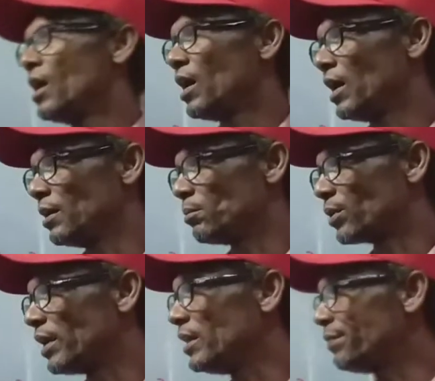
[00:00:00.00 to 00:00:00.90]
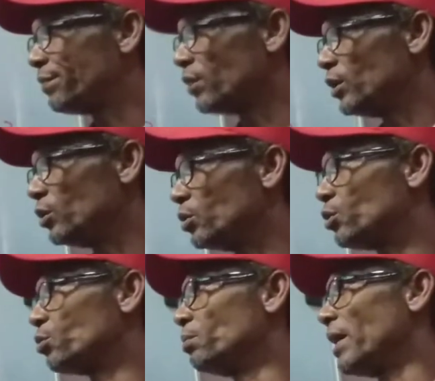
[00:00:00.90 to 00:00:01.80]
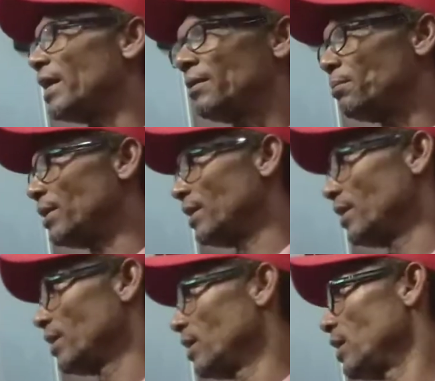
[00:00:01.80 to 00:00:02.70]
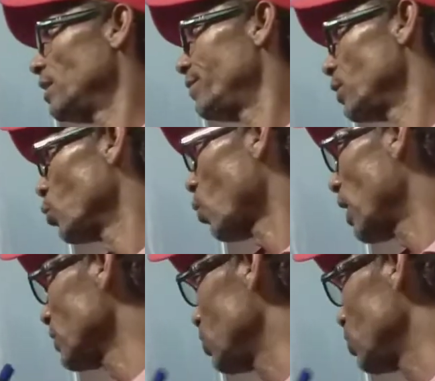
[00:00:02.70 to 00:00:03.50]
I am ready for you to marry me. If you want